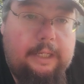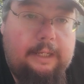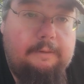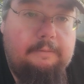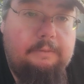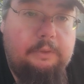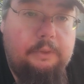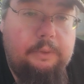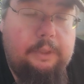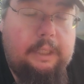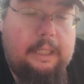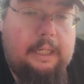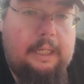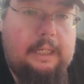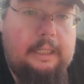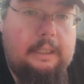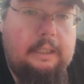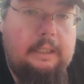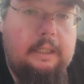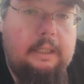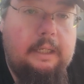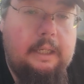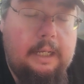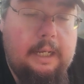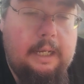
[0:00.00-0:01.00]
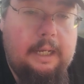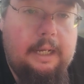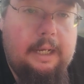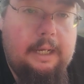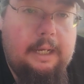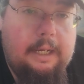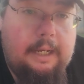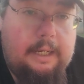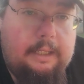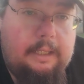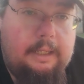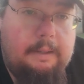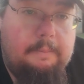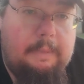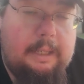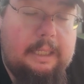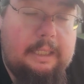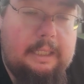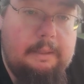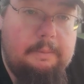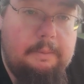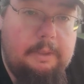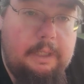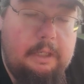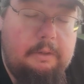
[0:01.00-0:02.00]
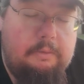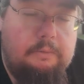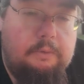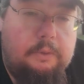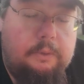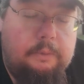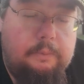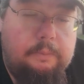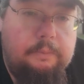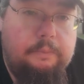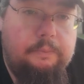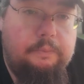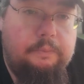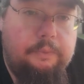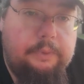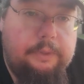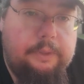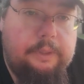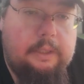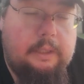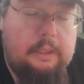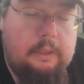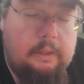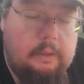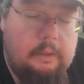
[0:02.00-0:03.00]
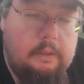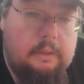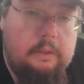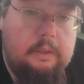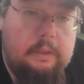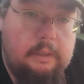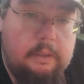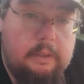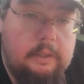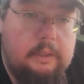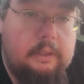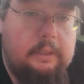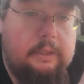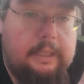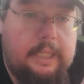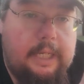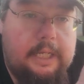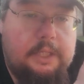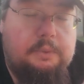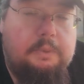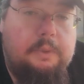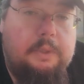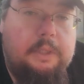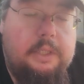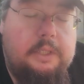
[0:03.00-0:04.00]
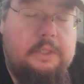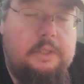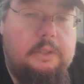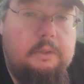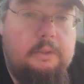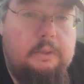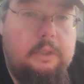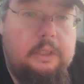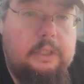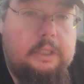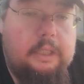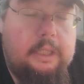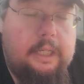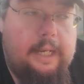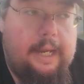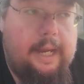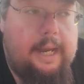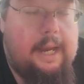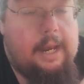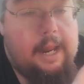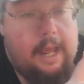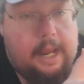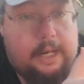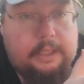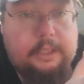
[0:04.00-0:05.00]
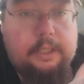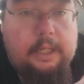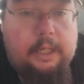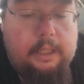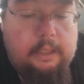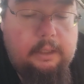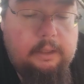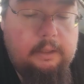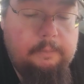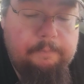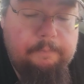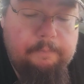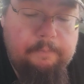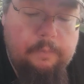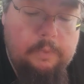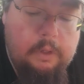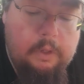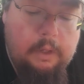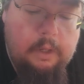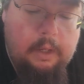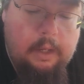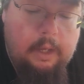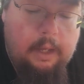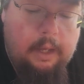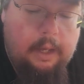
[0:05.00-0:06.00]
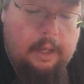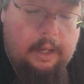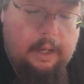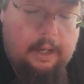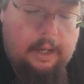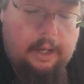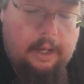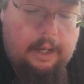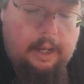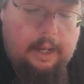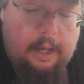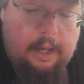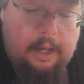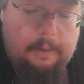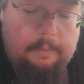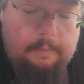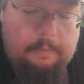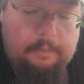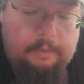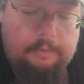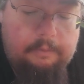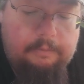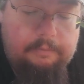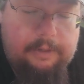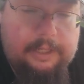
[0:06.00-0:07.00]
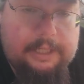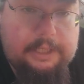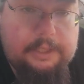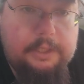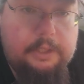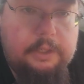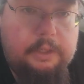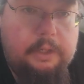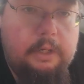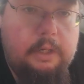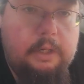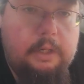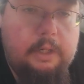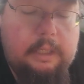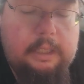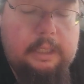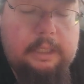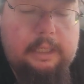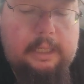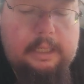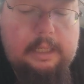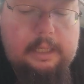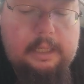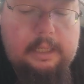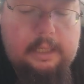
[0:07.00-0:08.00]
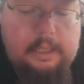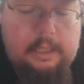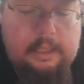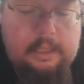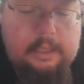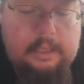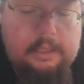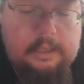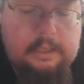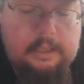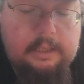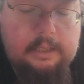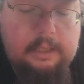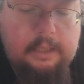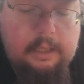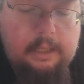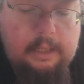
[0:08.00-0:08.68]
of Liu Kang and then make him evil, that's what this dude looks like and acts like. Victor is